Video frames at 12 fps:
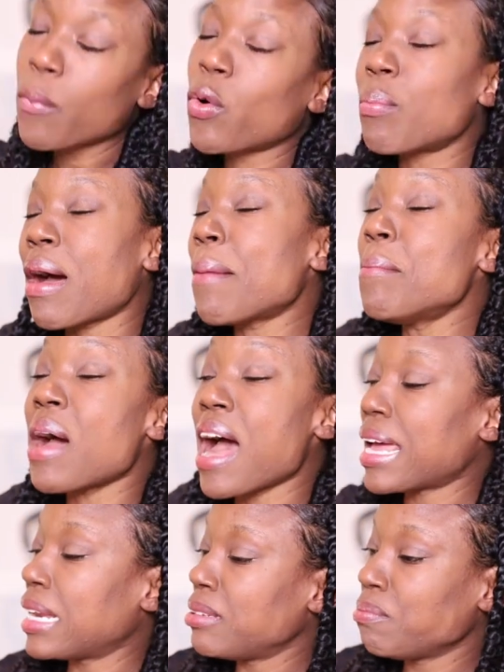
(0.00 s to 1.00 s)
Well, my
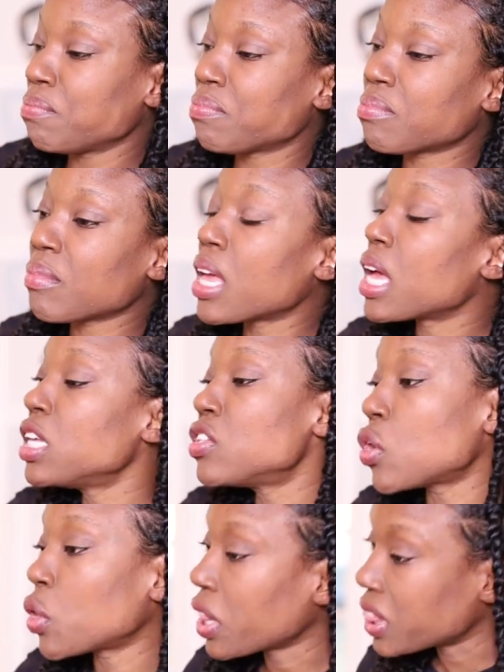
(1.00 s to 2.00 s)
body is
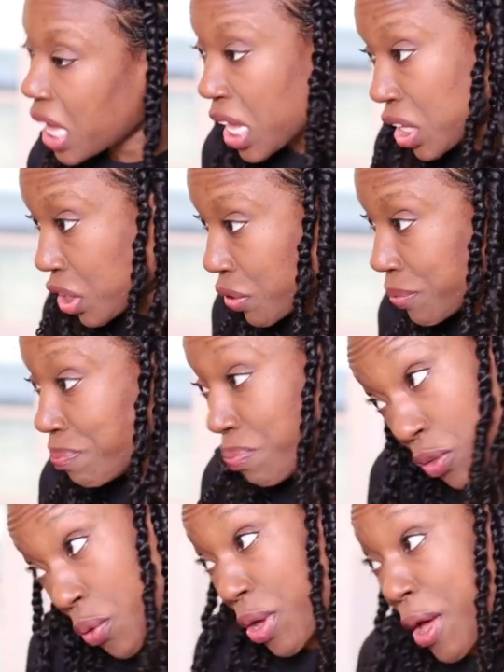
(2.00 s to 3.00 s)
gonna thank you.
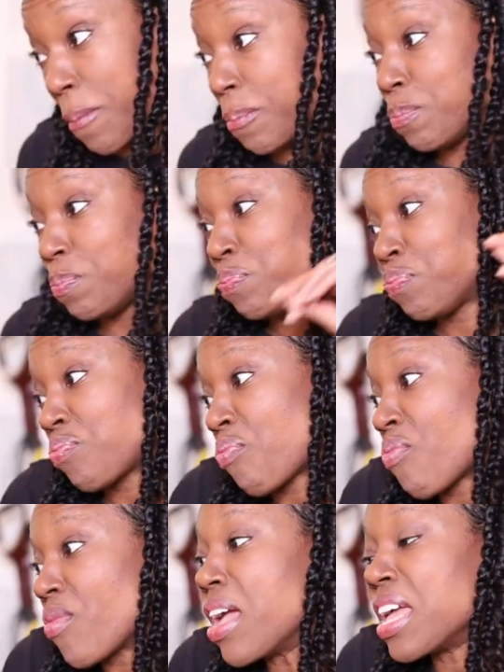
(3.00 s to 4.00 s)
Okay.
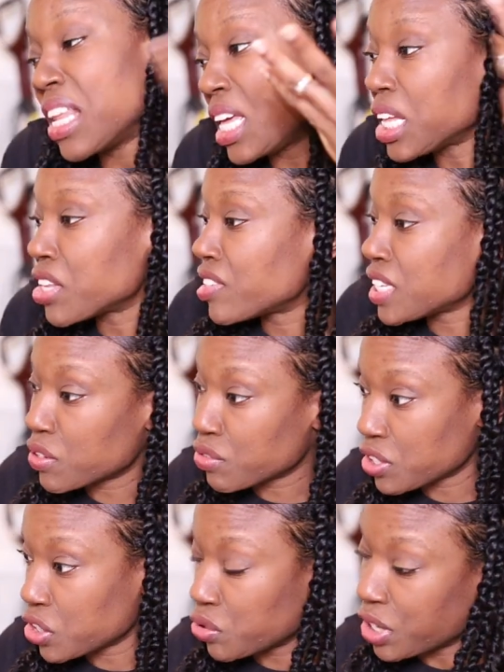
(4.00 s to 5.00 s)
Any other
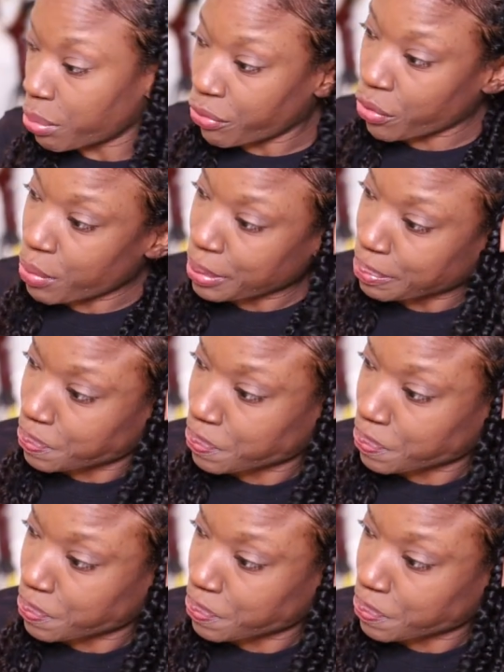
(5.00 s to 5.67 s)
secrets that you keep from me?